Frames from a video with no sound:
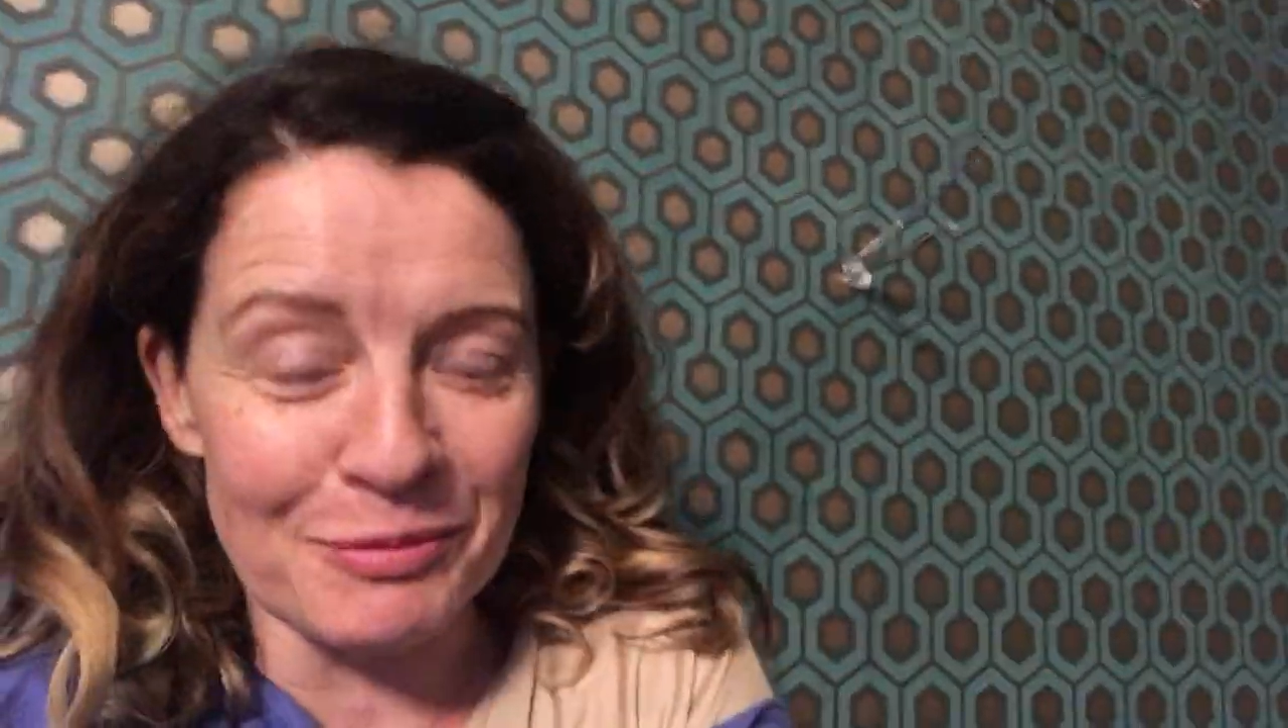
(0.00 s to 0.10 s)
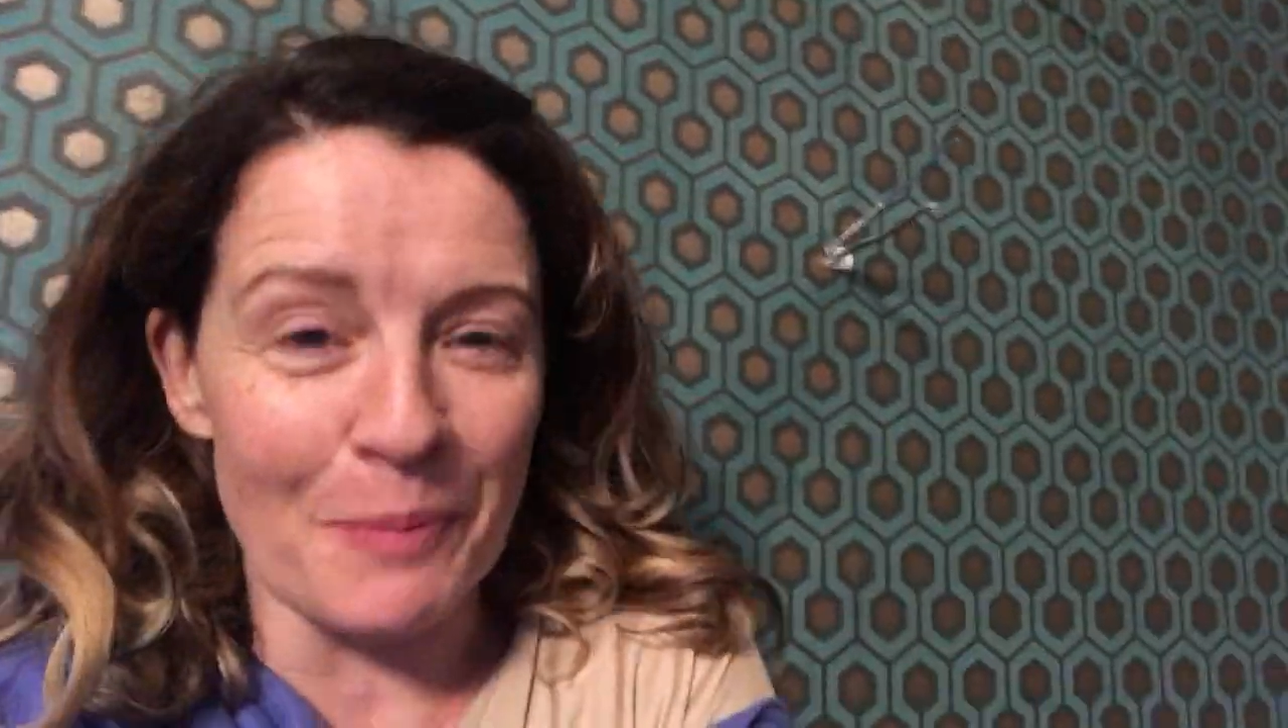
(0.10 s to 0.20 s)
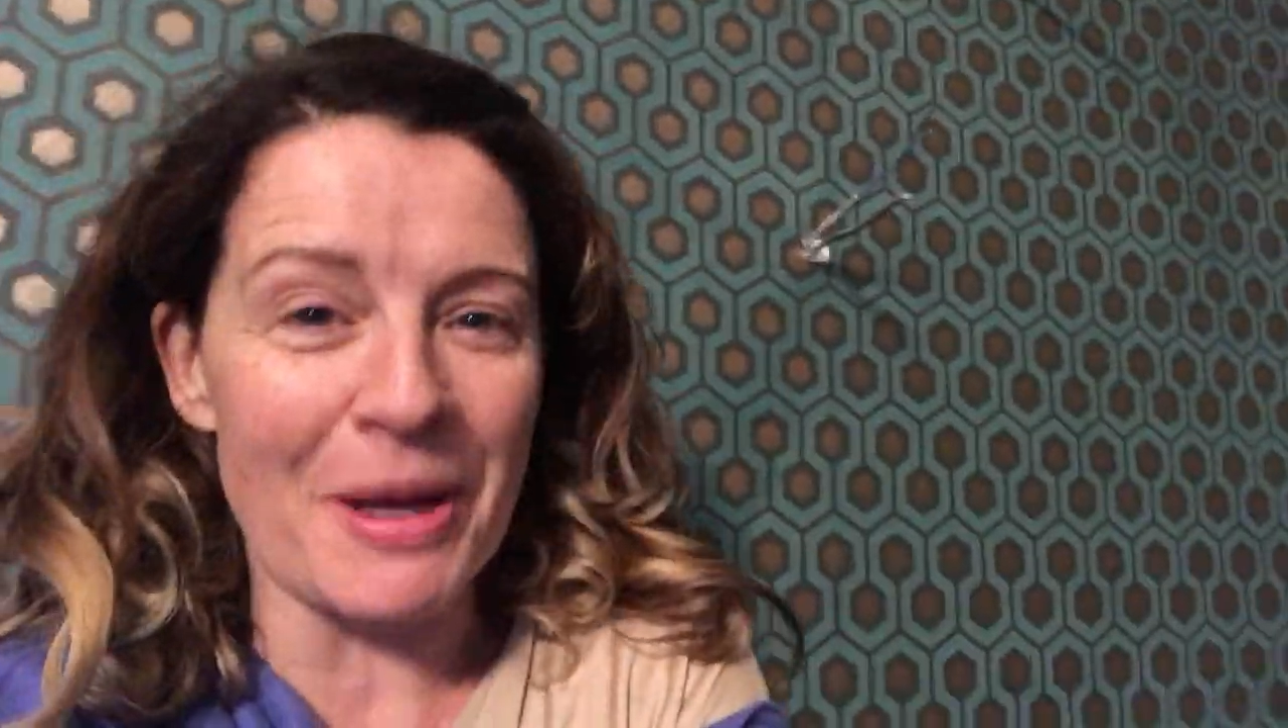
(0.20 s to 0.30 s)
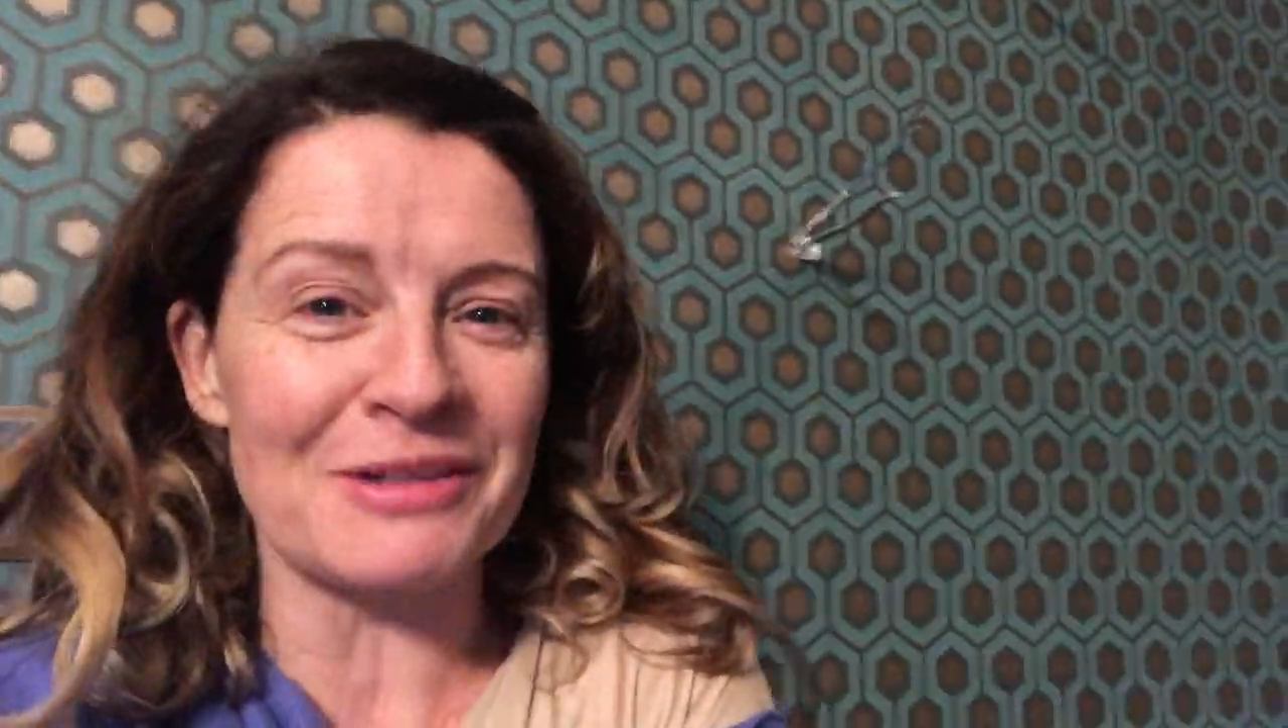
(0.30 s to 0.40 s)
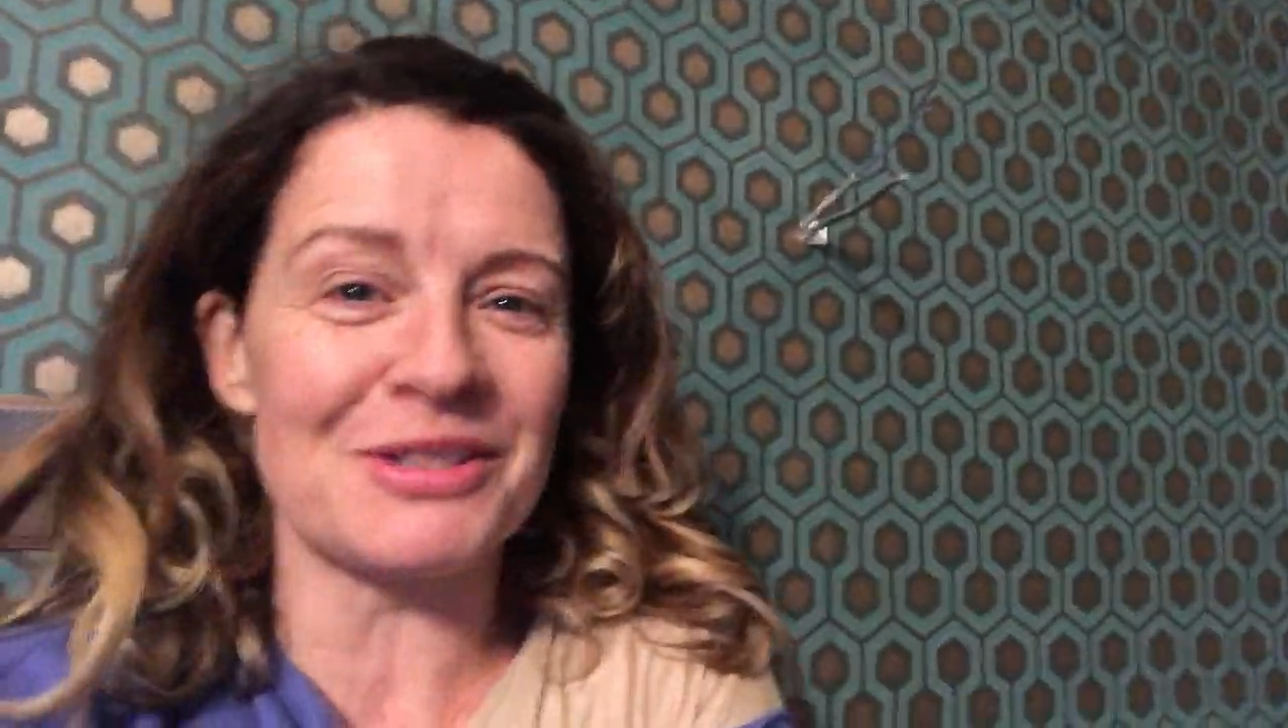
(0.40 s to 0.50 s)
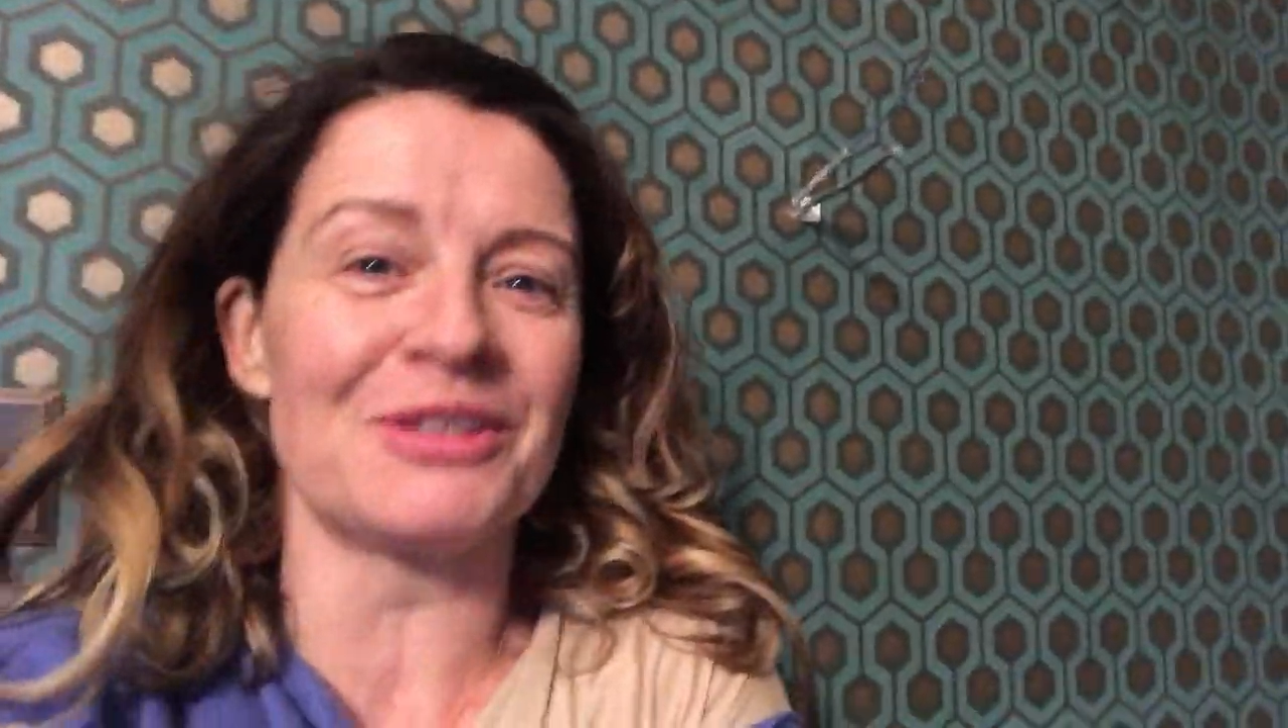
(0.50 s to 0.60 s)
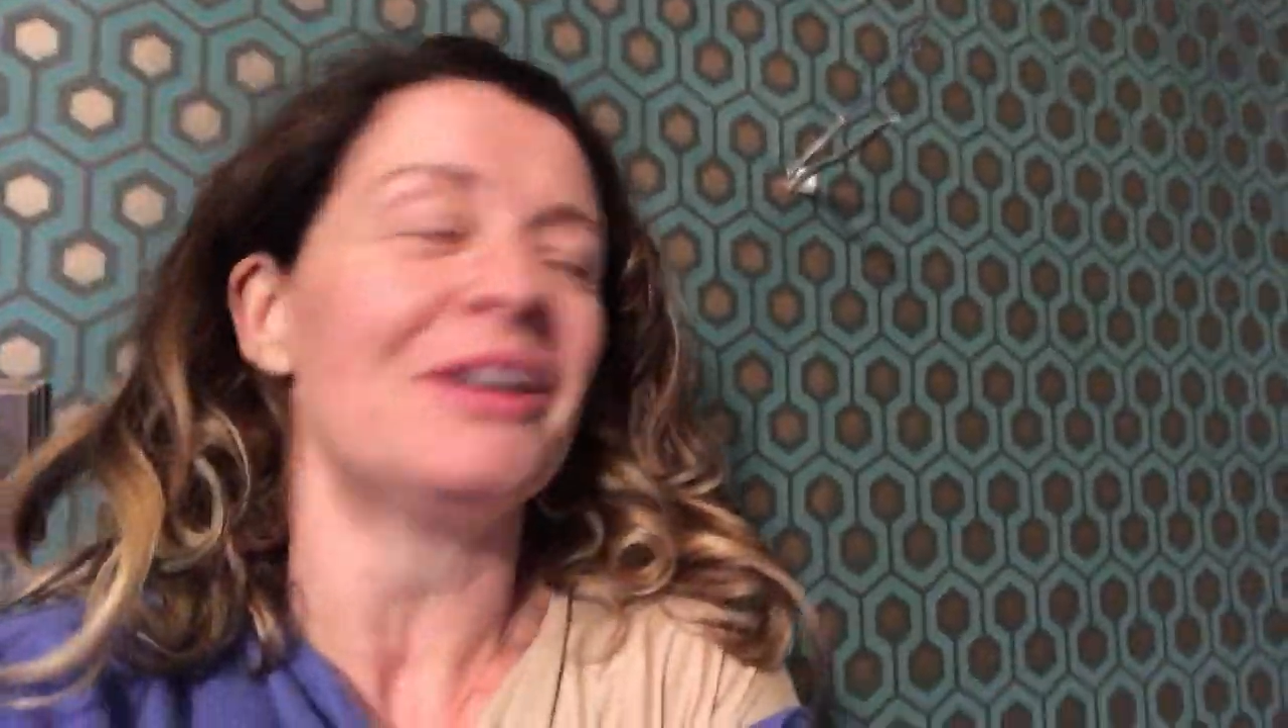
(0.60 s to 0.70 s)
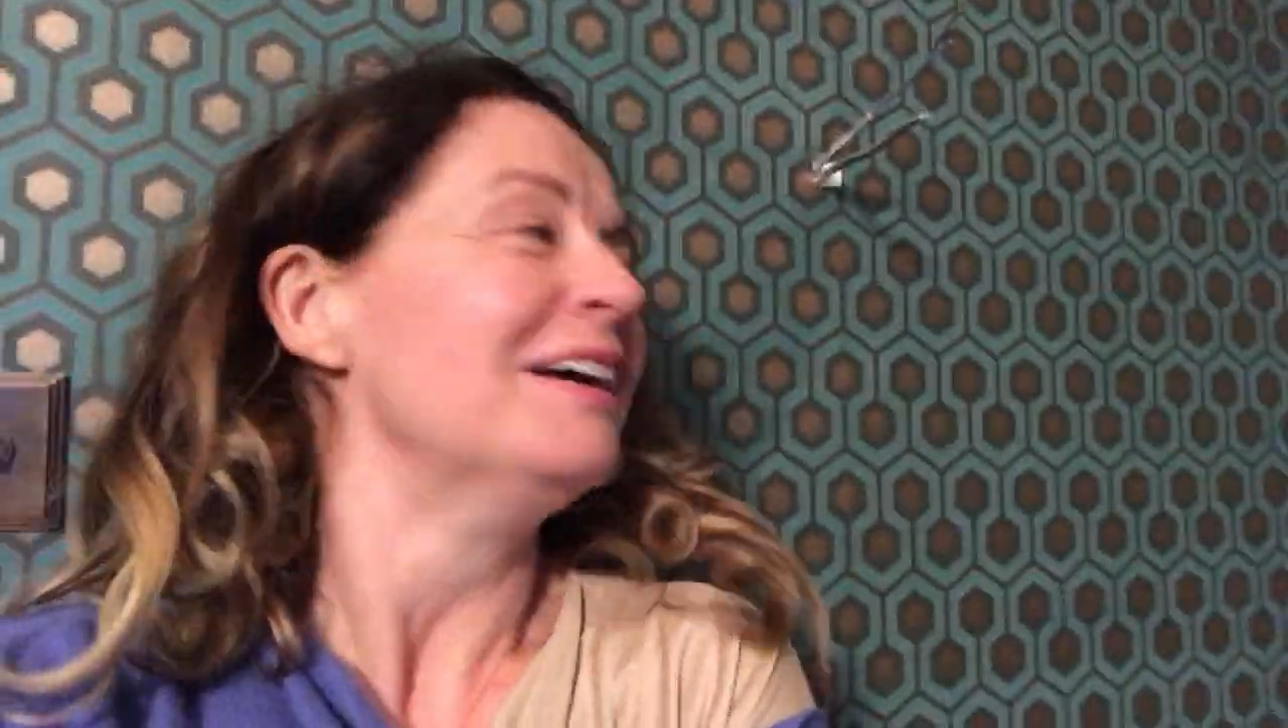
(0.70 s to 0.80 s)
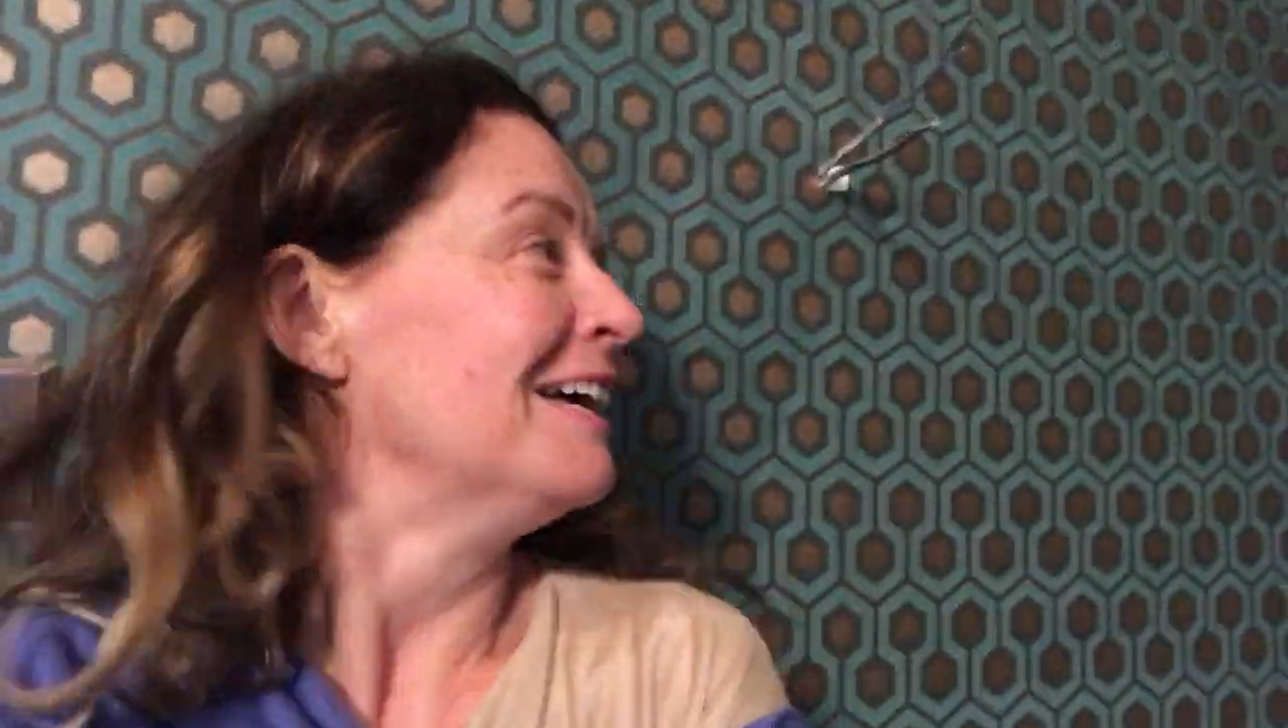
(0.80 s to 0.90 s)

about to